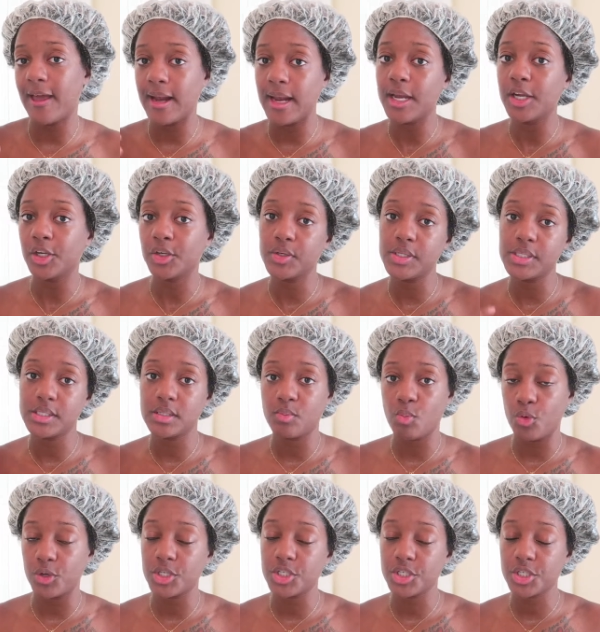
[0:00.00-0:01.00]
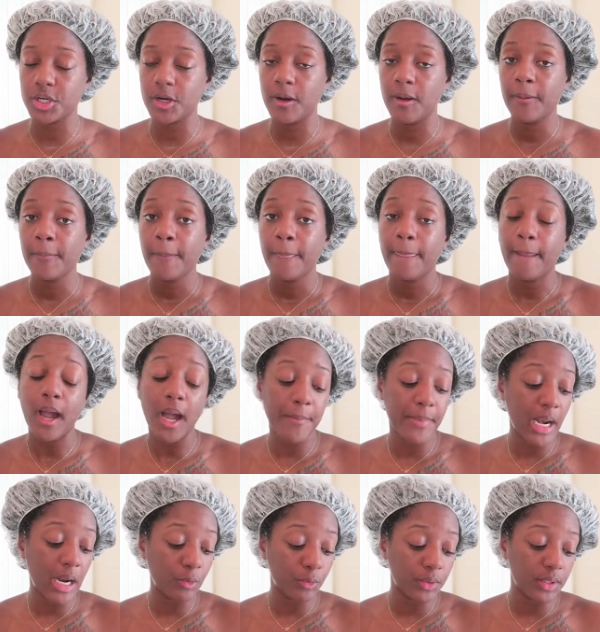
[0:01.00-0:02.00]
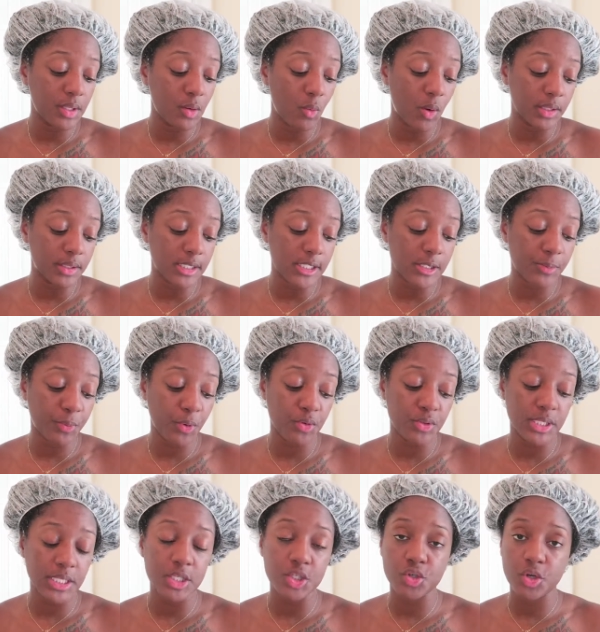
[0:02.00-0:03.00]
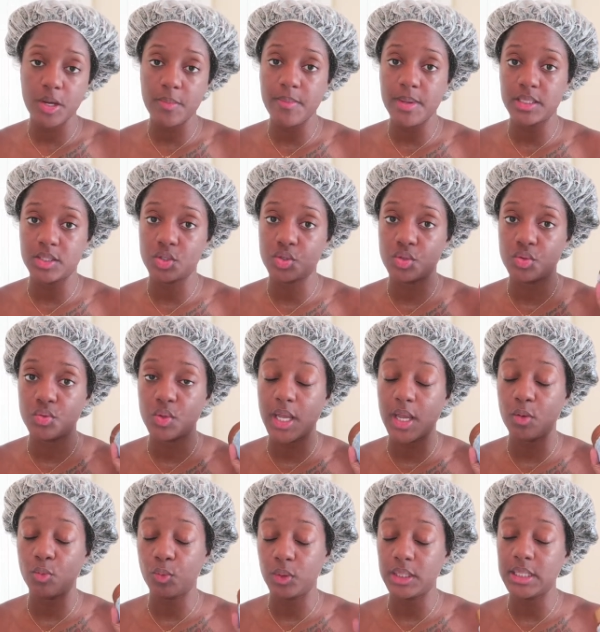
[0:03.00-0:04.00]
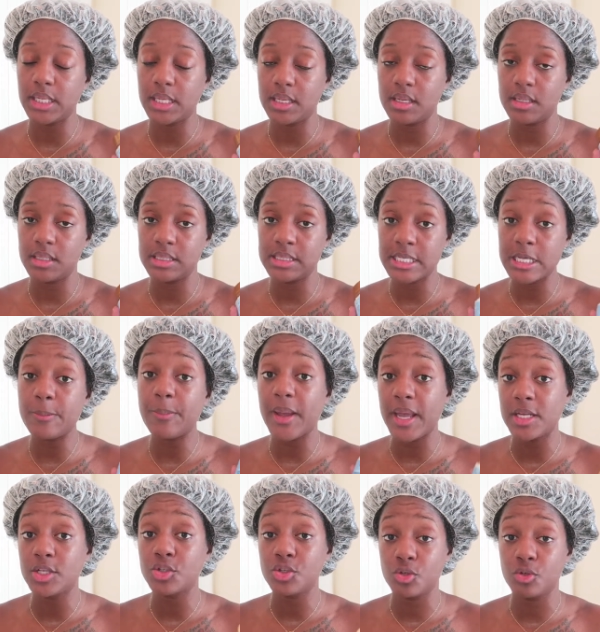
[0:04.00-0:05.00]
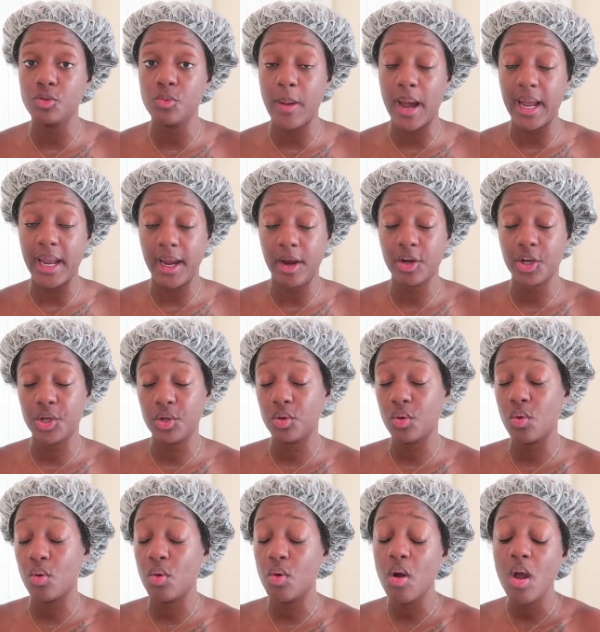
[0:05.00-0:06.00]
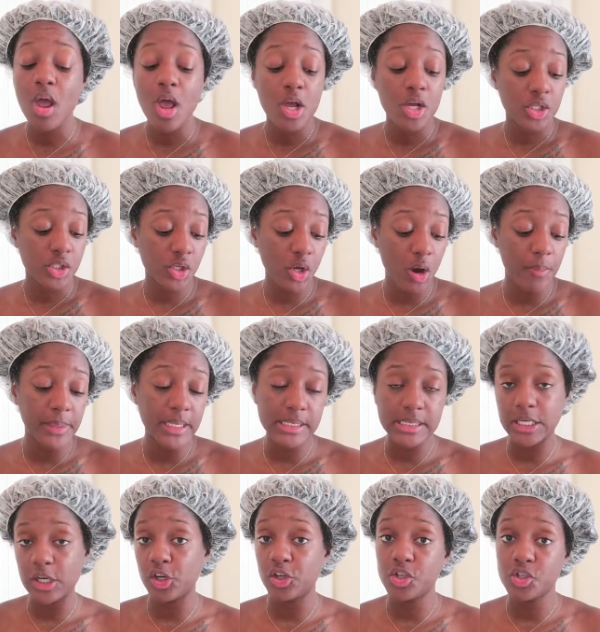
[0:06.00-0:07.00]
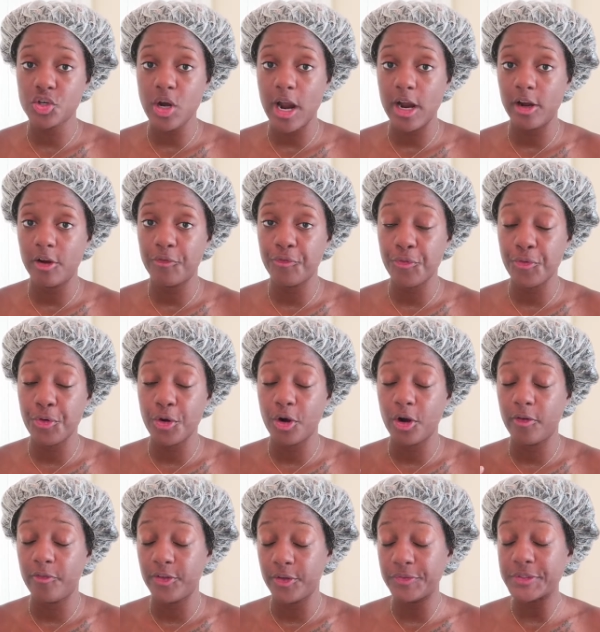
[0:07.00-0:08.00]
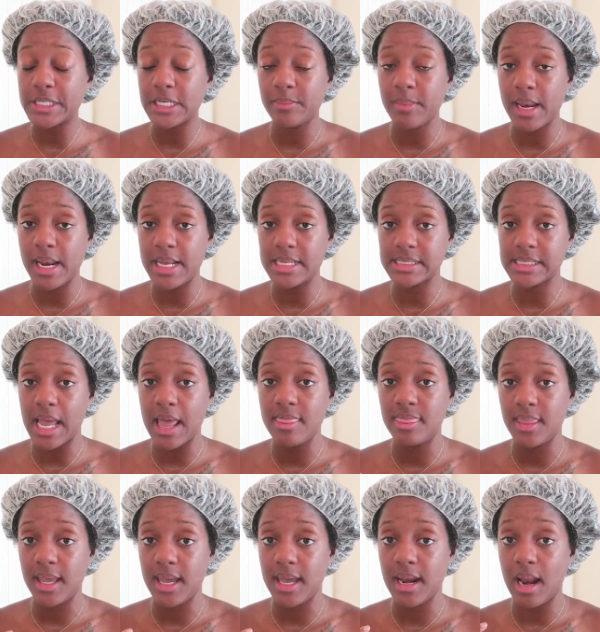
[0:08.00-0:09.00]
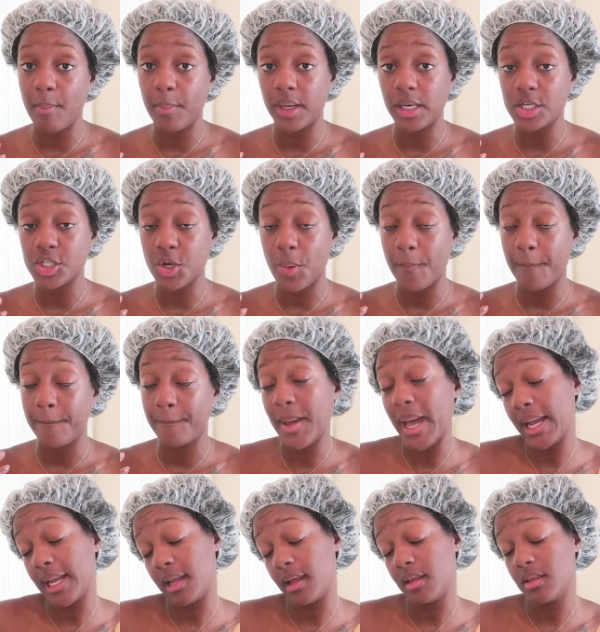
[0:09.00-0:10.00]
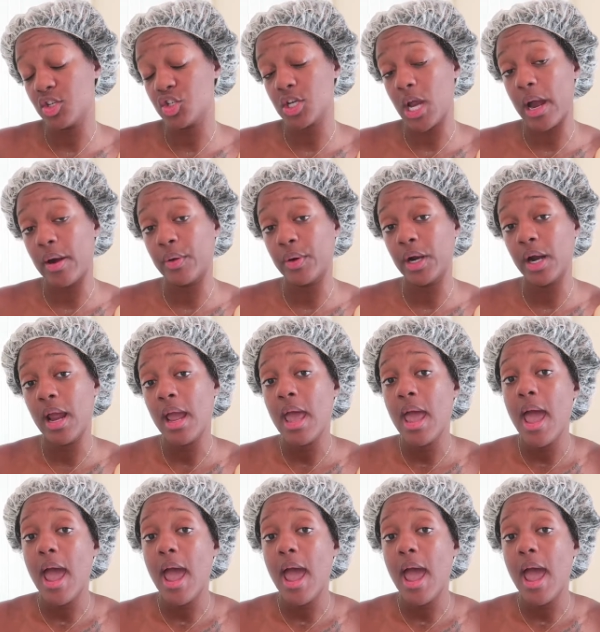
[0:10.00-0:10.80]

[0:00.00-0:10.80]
that increased moisture. Um, and I really want this protein treatment to get really deep into my hair cuticle. So I'm gonna sit under the dryer for 15 minutes and then I'm gonna jump back in the shower